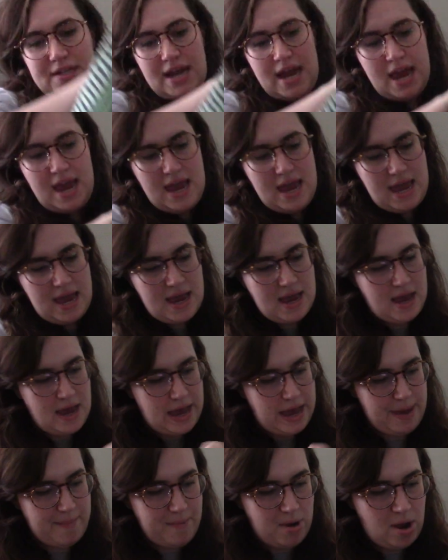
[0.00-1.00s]
a
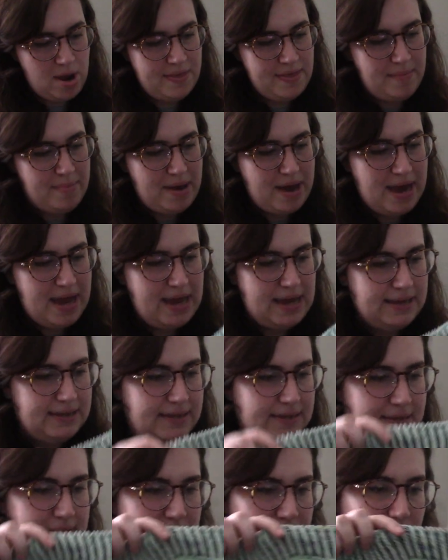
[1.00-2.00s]
on the
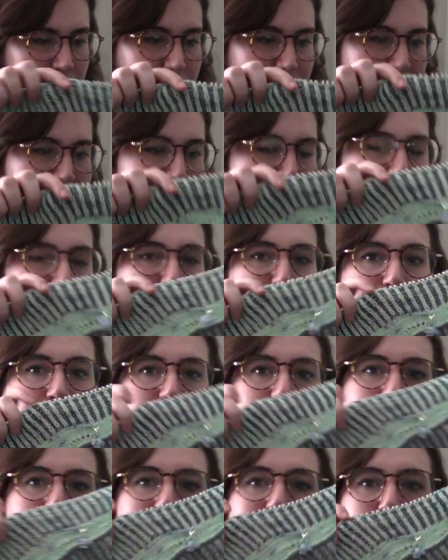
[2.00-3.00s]
bias wrap
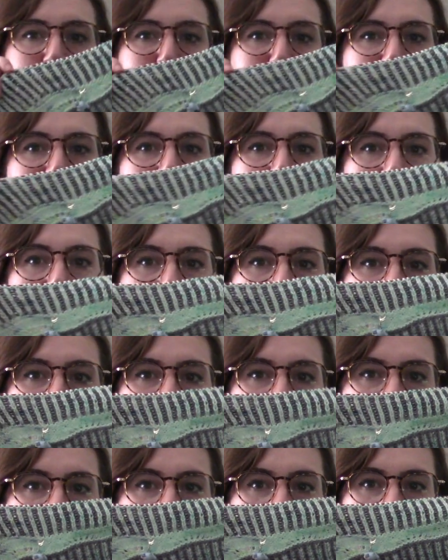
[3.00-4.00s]
with
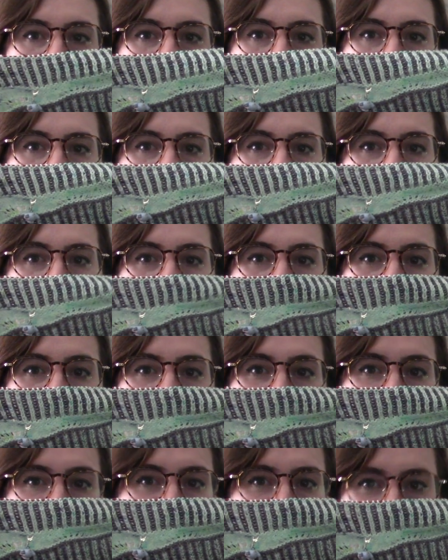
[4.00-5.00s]
brioche and a
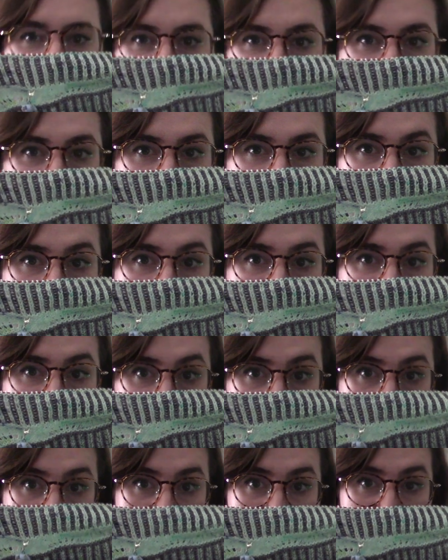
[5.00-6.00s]
little bit of feather and
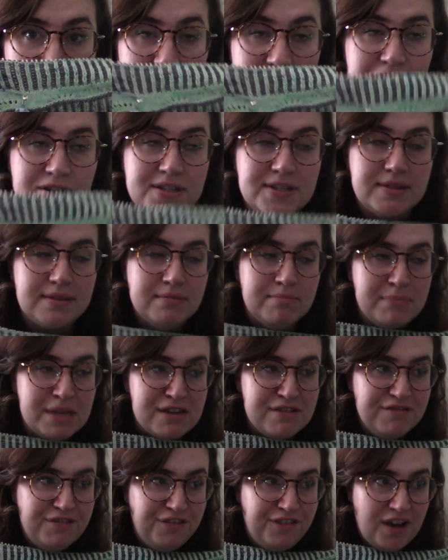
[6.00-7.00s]
fan, which has
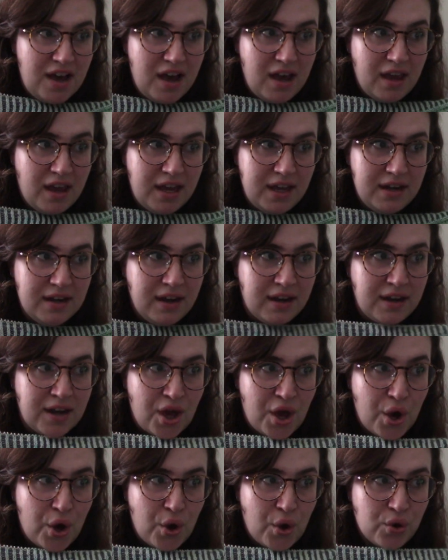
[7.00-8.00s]
been fine. I
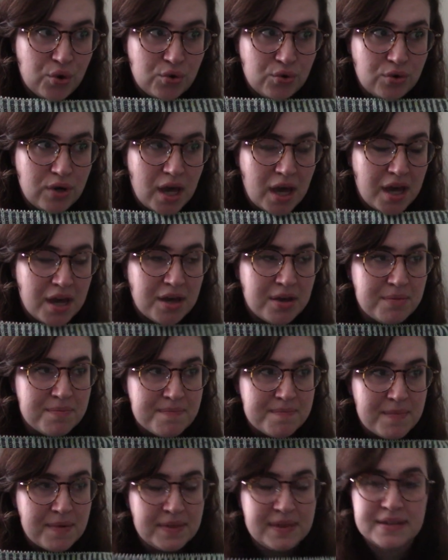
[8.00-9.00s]
know
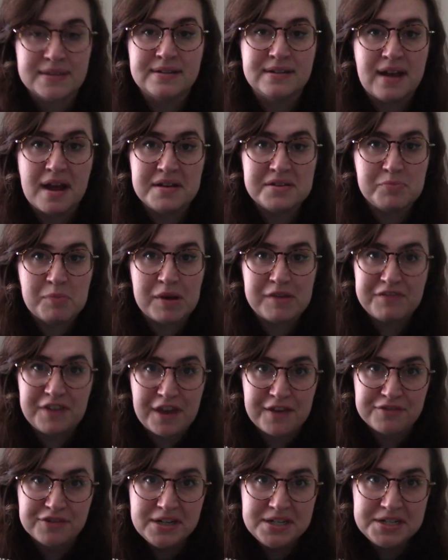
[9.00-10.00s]
it's not my
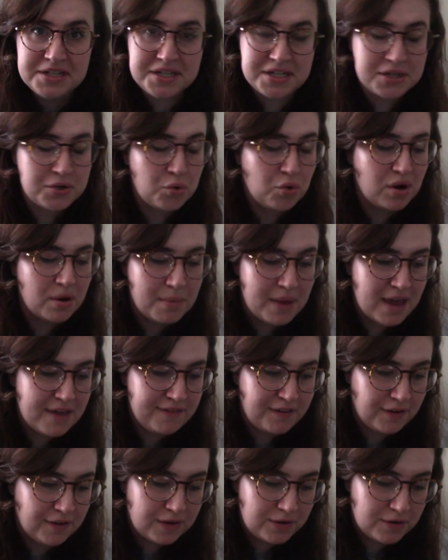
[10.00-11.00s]
favorite, nor am I
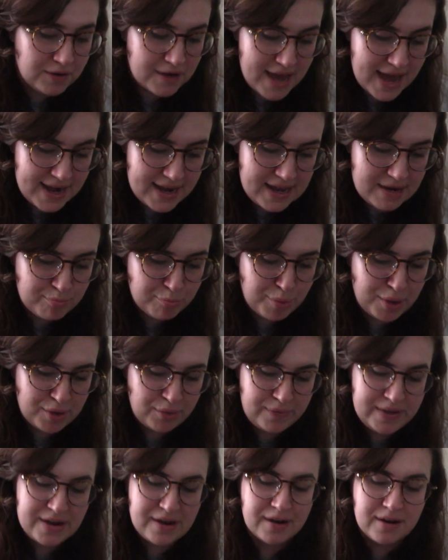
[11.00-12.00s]
very good at it, but
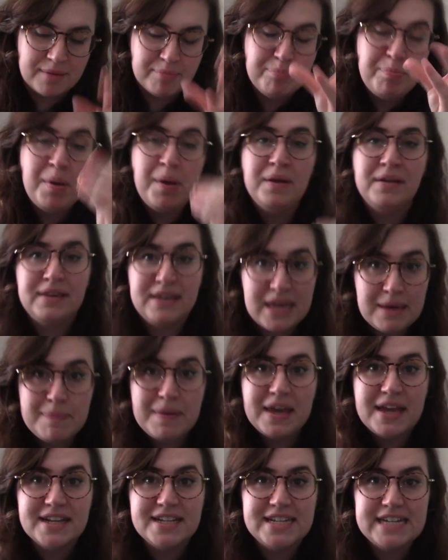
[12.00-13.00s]
we are
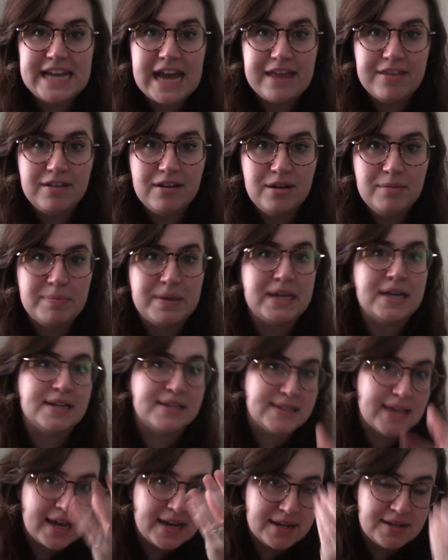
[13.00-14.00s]
keeping it together
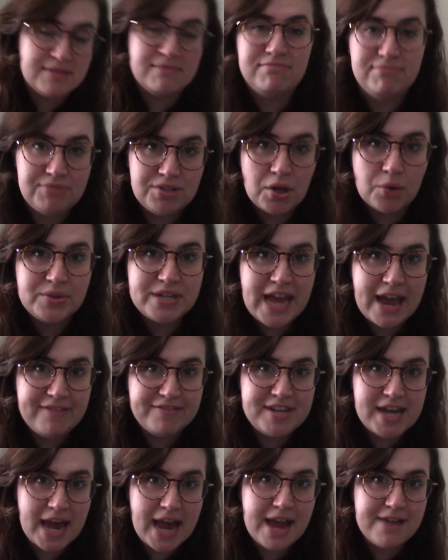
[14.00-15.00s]
because I don't have
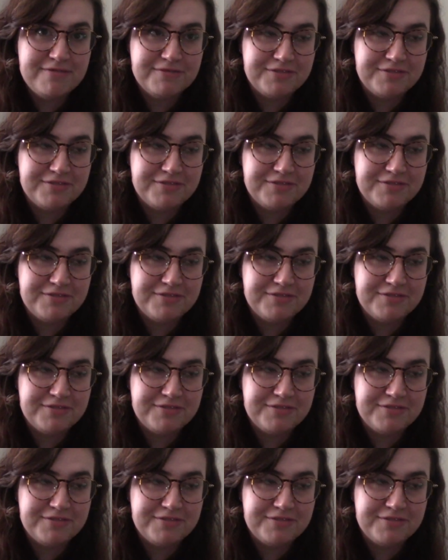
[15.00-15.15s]
time